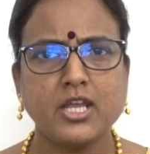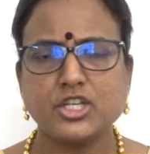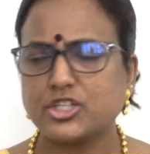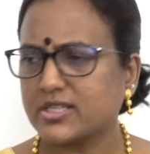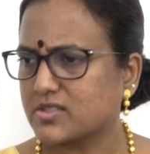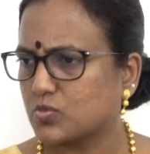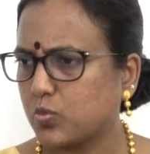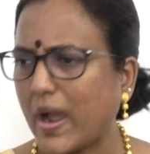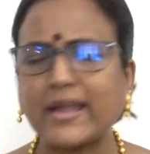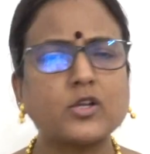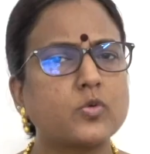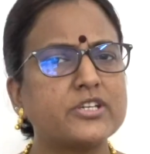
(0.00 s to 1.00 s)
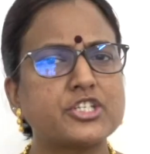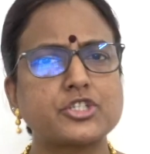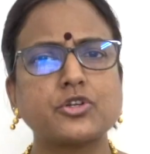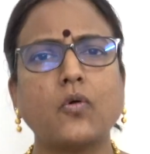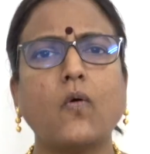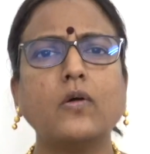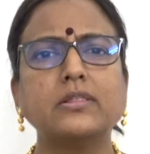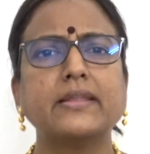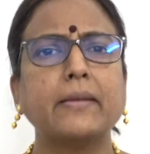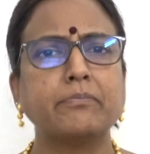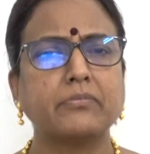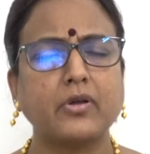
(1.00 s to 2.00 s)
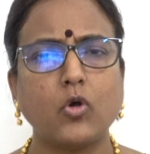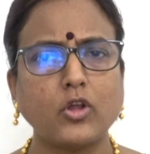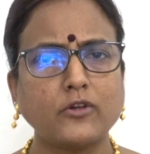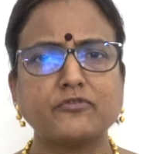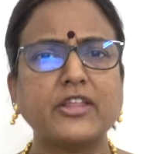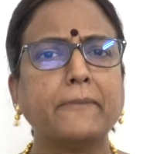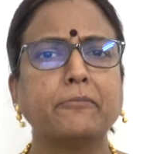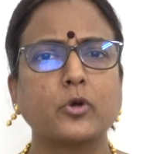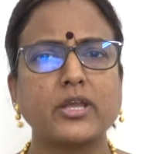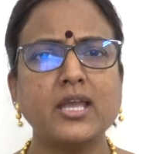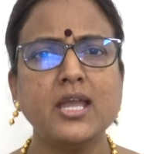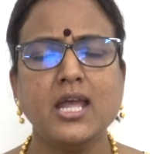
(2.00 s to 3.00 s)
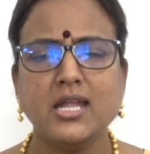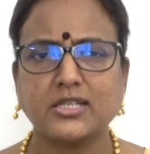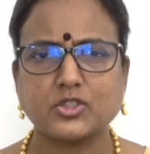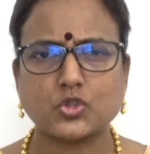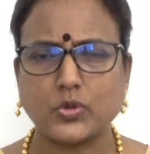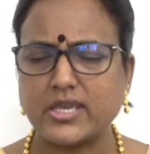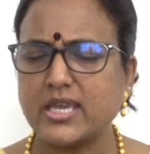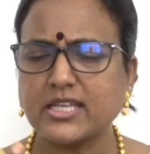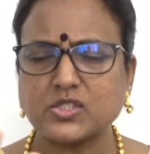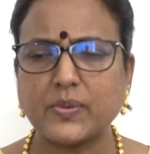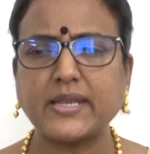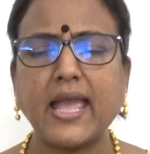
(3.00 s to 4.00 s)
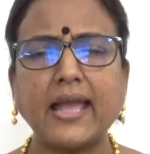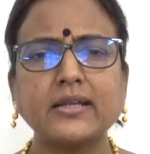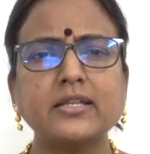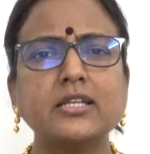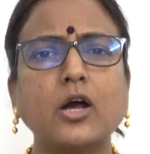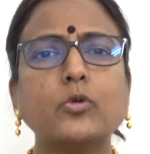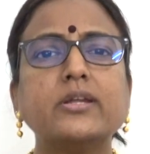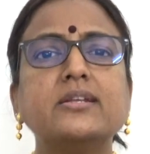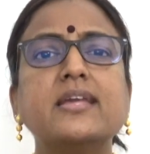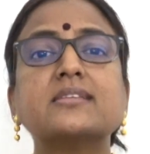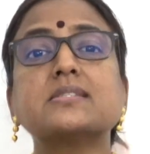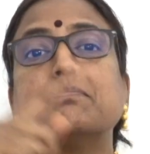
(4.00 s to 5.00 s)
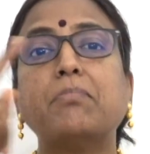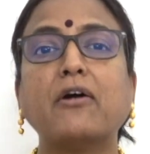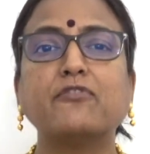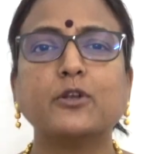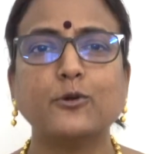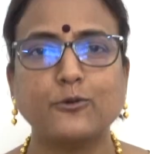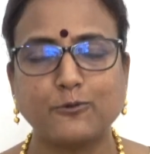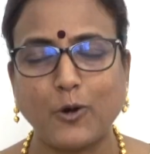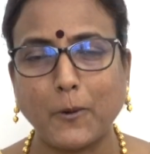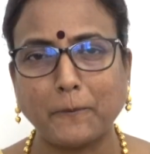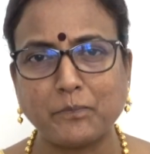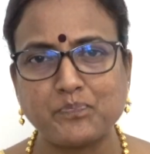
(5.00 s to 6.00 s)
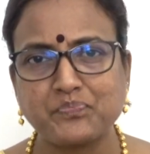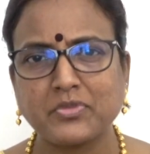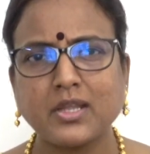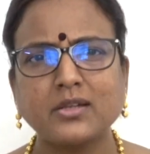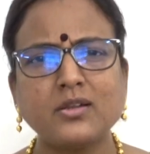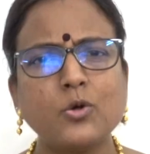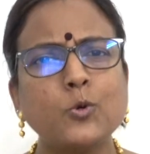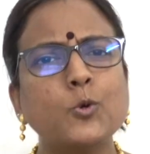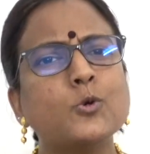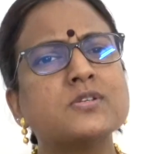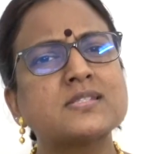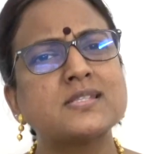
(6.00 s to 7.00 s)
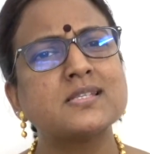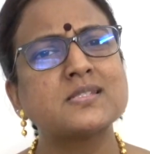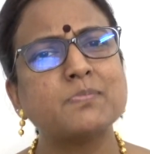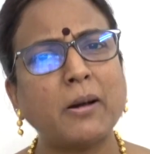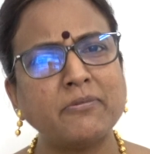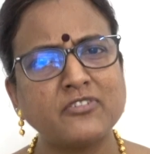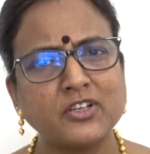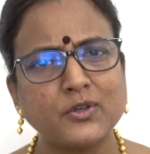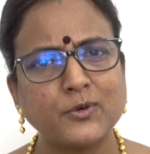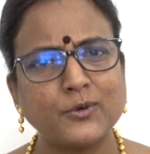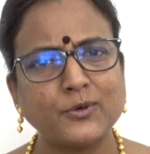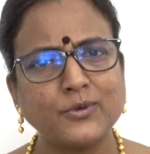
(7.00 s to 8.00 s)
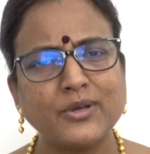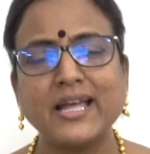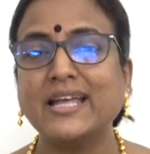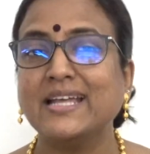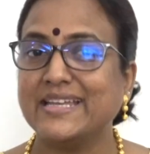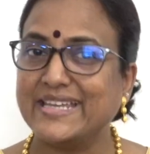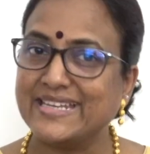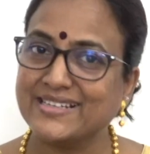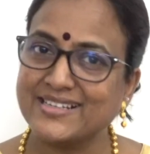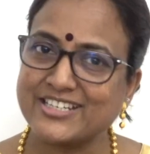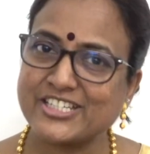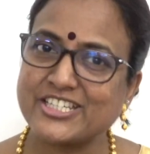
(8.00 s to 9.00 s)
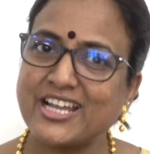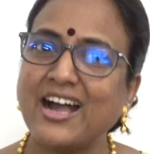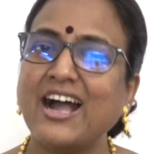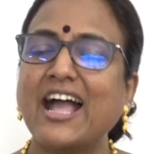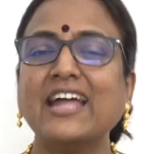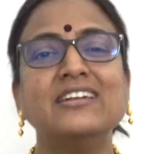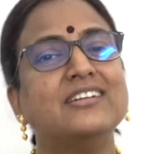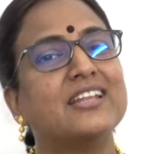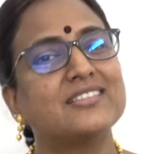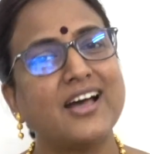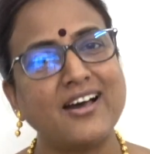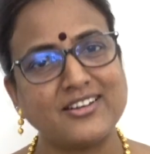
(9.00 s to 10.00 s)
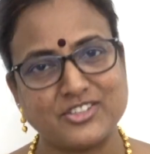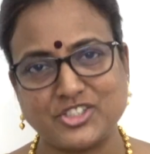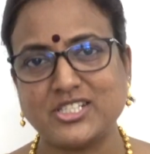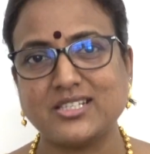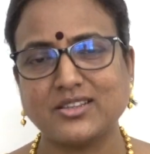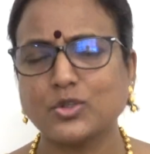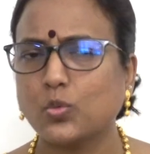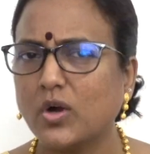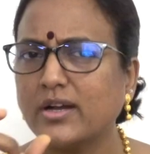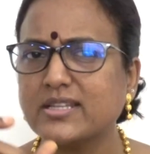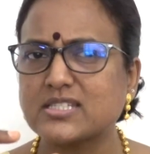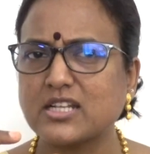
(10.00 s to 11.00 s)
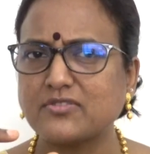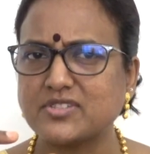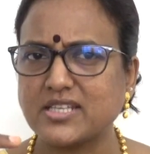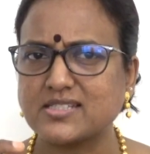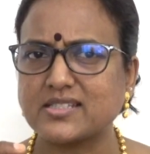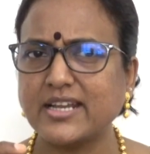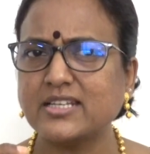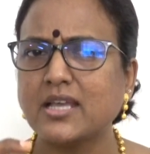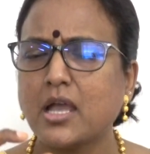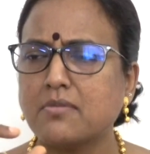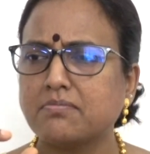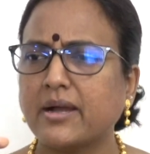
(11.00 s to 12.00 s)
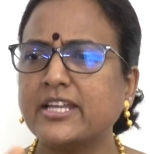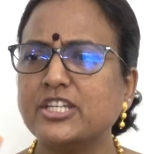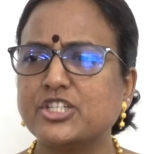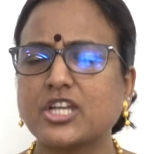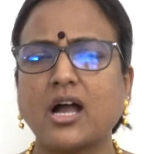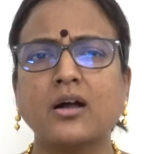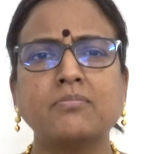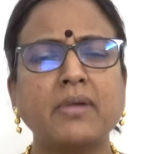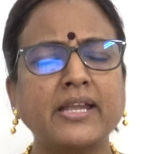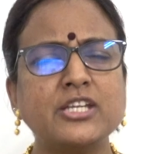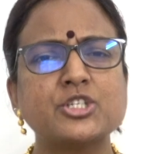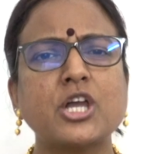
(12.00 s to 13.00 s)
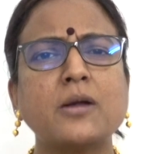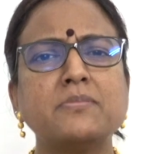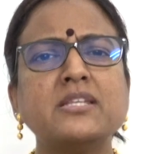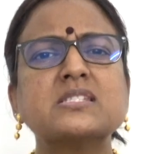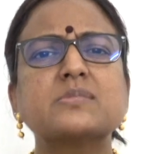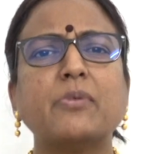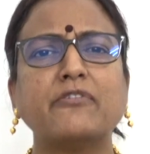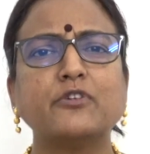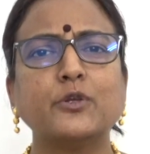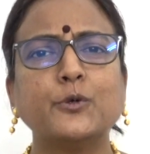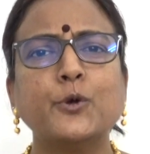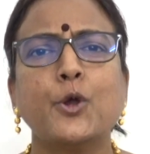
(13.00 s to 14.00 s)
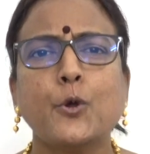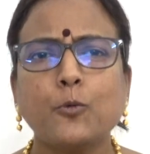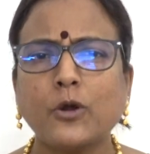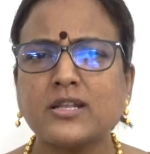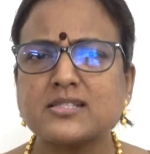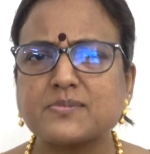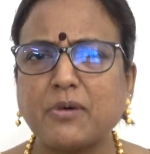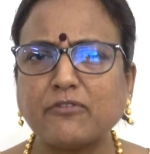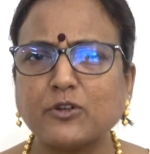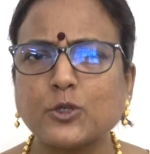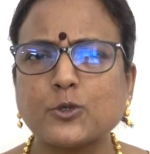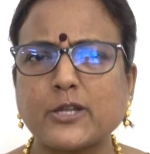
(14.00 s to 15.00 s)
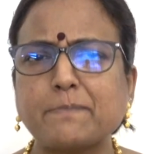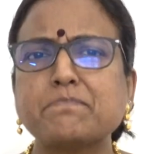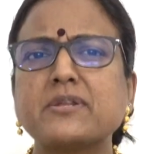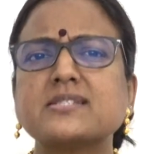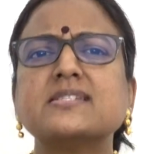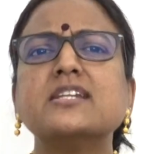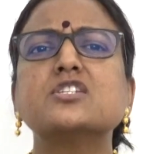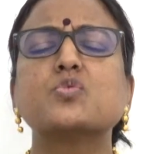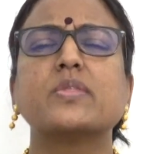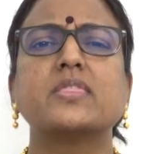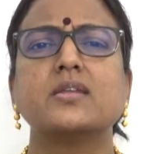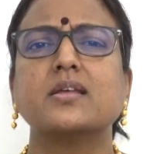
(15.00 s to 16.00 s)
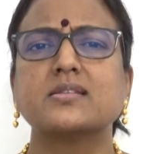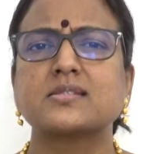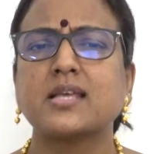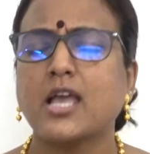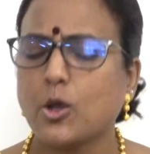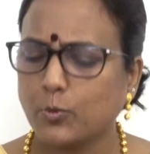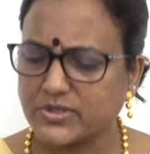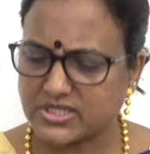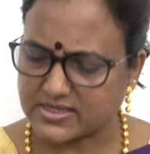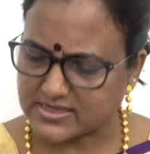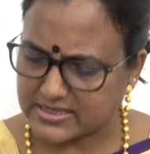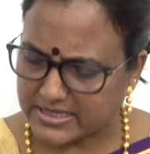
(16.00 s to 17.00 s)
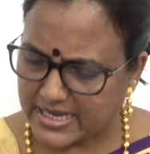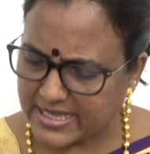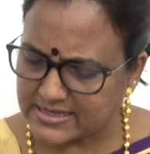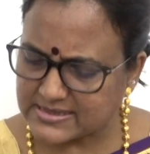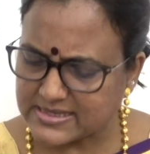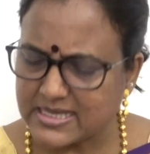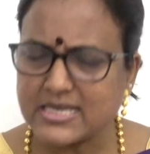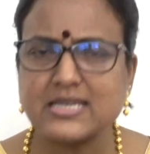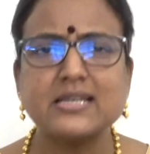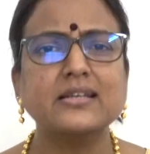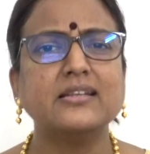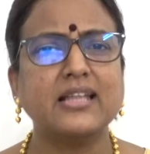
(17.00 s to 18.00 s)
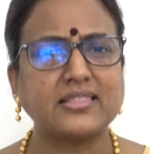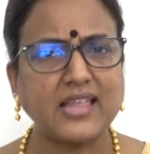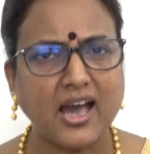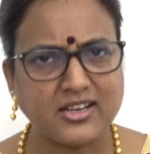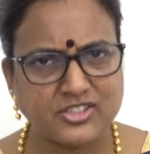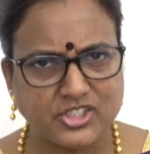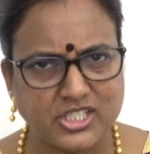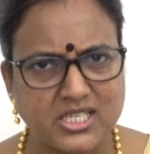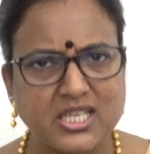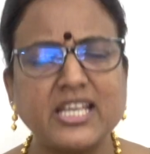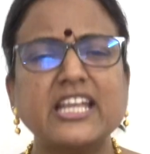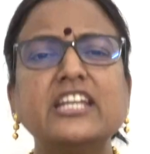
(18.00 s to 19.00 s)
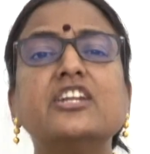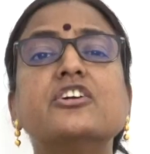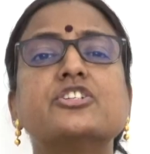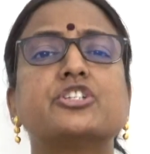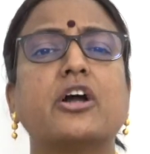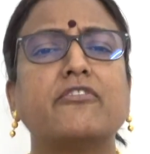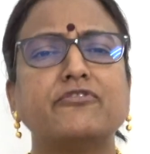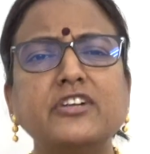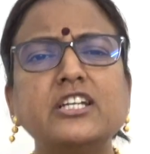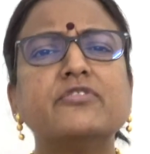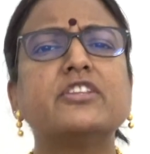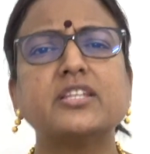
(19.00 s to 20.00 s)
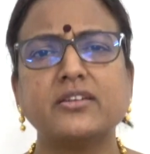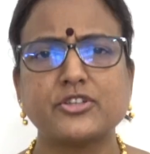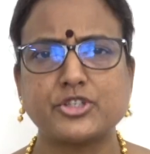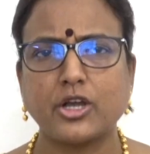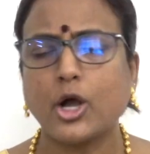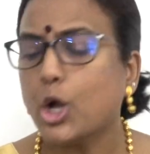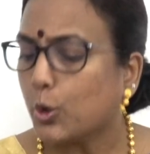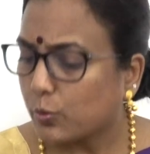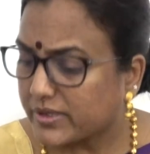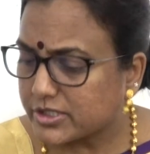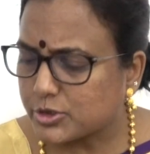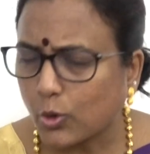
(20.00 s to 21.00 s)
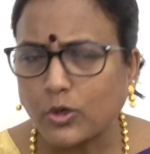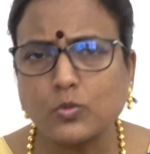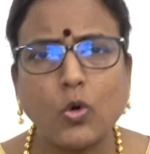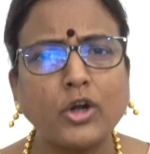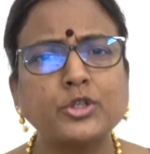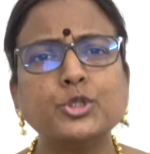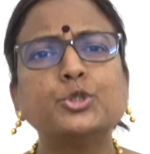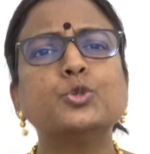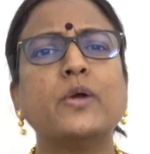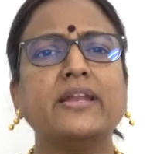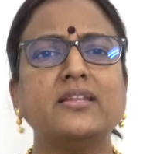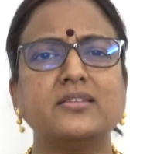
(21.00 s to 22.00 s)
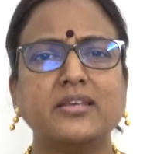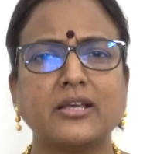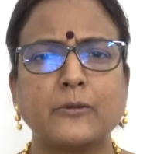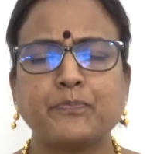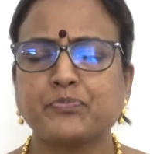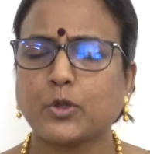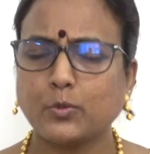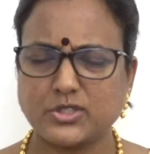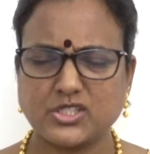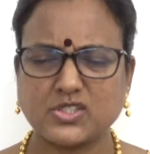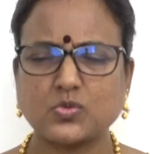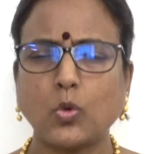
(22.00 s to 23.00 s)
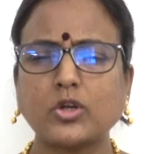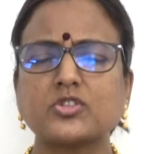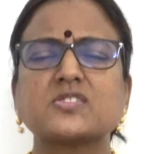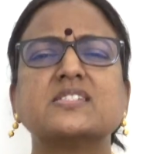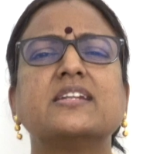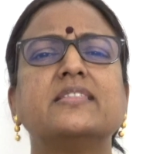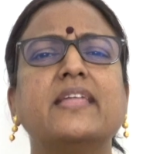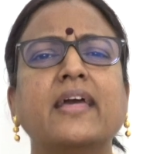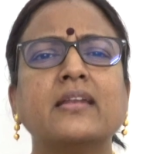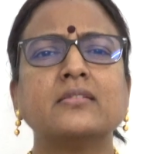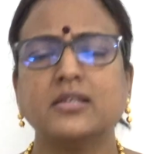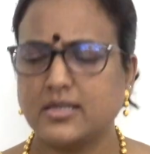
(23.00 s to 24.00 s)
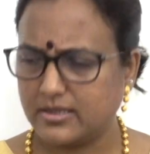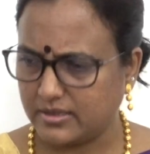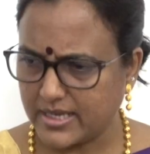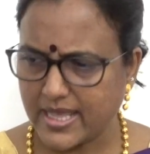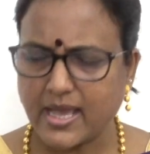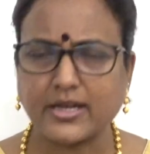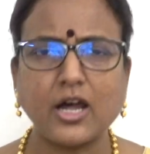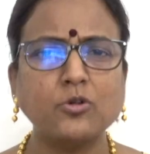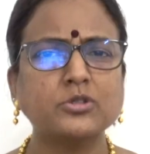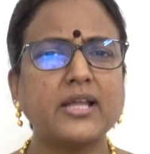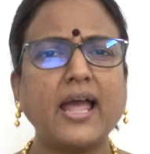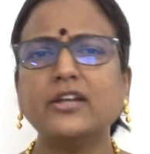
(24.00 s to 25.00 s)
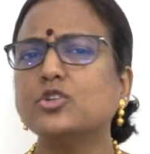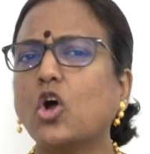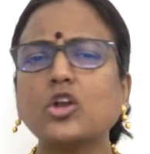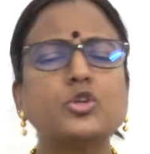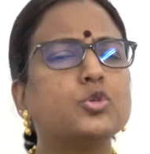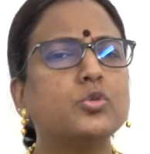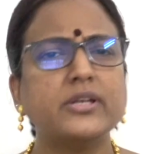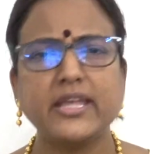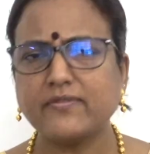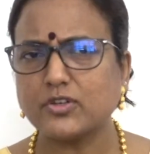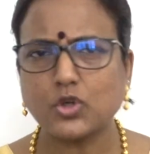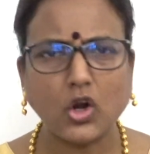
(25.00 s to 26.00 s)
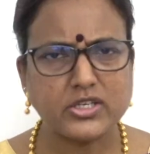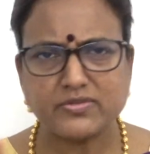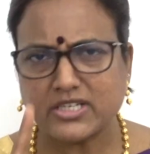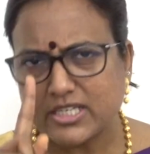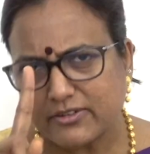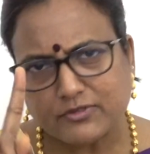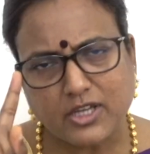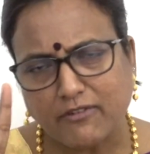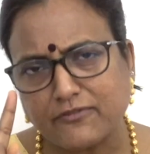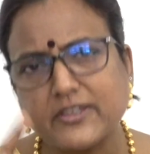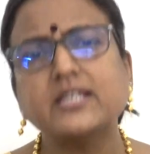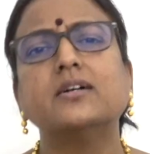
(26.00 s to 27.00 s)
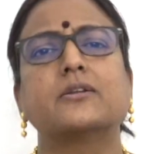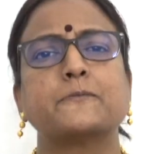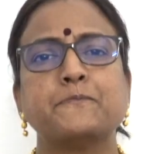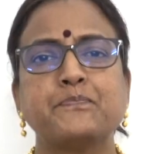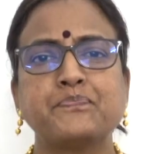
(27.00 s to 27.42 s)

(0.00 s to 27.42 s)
She has vanquished all of them, okay? So he gets very angry. Now he takes a buffalo form. Now who is this buffalo? Inertia and lethargy. The word itself says, right? Mahisha. Mahisha means buffalo. What does buffalo represent within us? Which is lazy, lethargy, inertia, filled with inertia. We don't want to do anything. We just want to sit there, lay around and not even lift our finger.